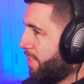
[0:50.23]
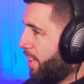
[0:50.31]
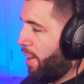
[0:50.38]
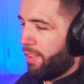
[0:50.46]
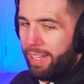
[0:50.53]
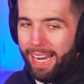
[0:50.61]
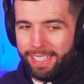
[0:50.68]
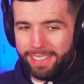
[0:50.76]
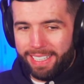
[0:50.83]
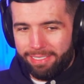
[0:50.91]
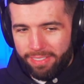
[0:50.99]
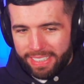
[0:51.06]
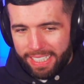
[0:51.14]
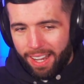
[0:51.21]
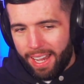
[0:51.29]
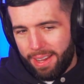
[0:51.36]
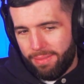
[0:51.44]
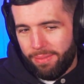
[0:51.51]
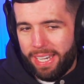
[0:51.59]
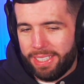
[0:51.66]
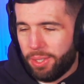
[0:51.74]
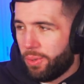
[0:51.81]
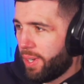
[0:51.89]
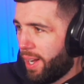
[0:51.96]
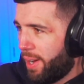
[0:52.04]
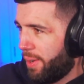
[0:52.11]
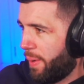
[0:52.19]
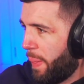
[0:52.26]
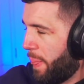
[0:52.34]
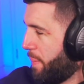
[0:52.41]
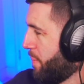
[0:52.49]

go? I've collected stuff over time. Where does it all go?